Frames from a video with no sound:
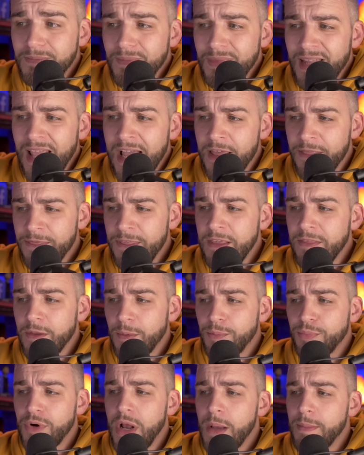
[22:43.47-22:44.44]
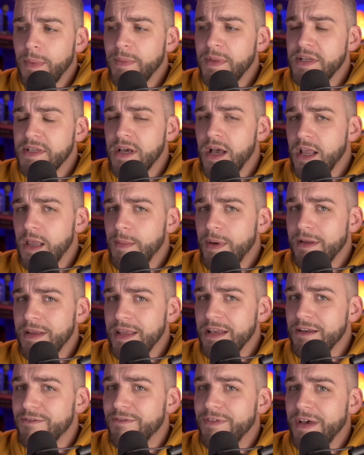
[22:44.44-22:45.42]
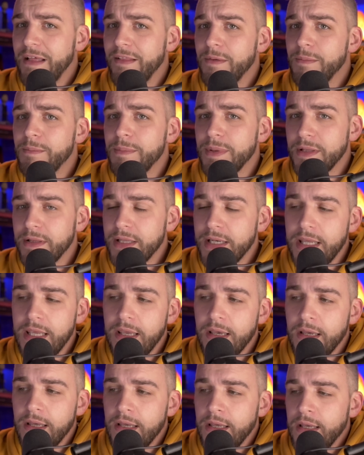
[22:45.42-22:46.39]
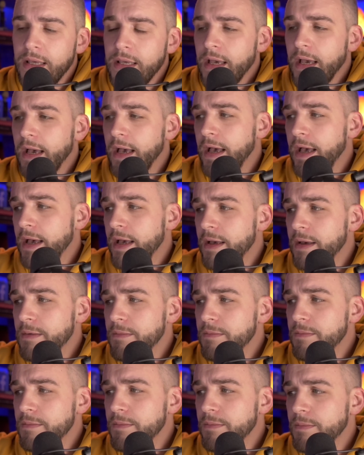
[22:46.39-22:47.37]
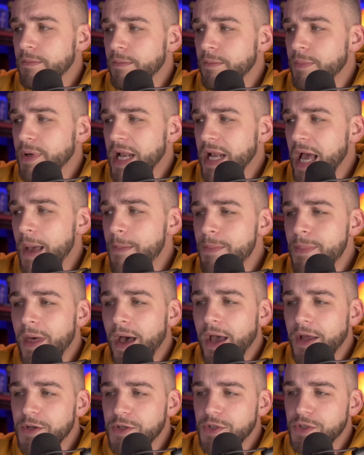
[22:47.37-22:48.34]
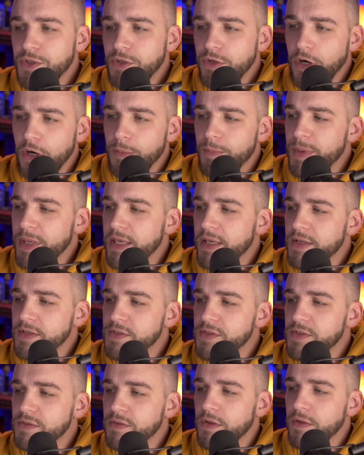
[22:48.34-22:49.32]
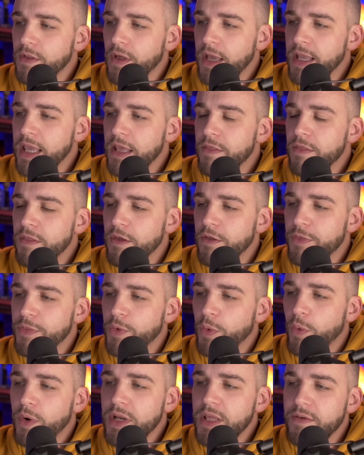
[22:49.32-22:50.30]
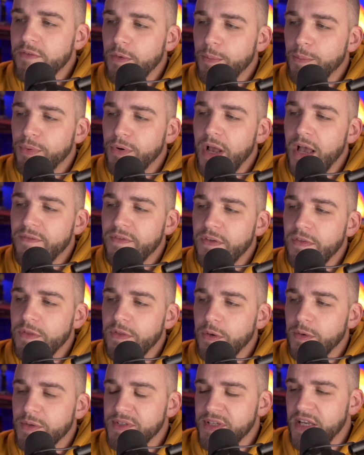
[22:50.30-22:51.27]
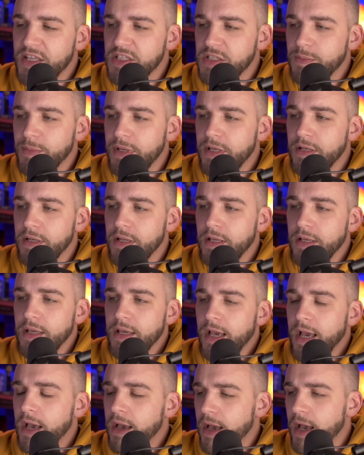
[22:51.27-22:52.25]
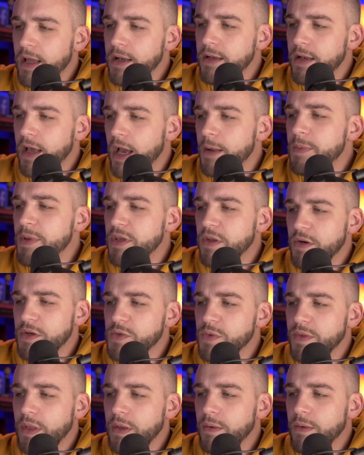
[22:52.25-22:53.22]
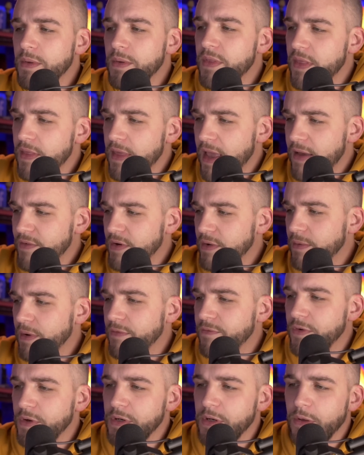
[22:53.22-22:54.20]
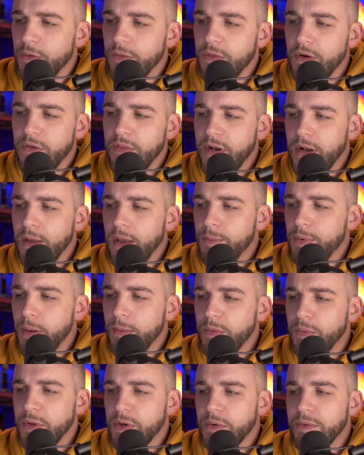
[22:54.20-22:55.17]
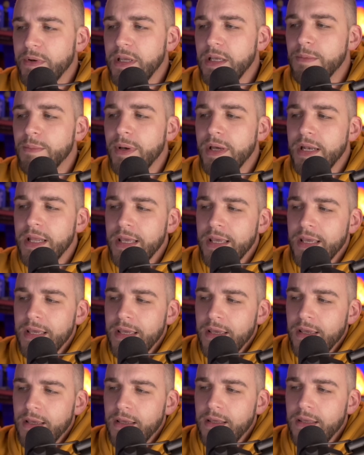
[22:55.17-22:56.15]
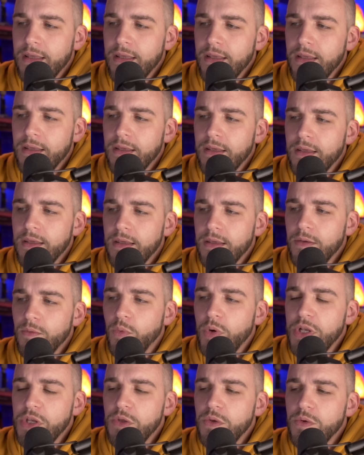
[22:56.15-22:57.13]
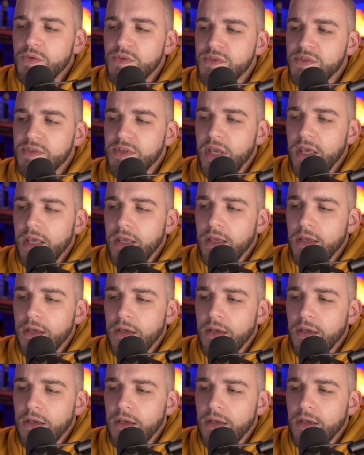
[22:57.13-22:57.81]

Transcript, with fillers: I think they're probably talking about infallibility. Um, but I'm not sure because again, the authority of a prophet in the Old Testament, I, would I'd, be curious what they, they have a, a footnote there that I probably want to read, but when you it just says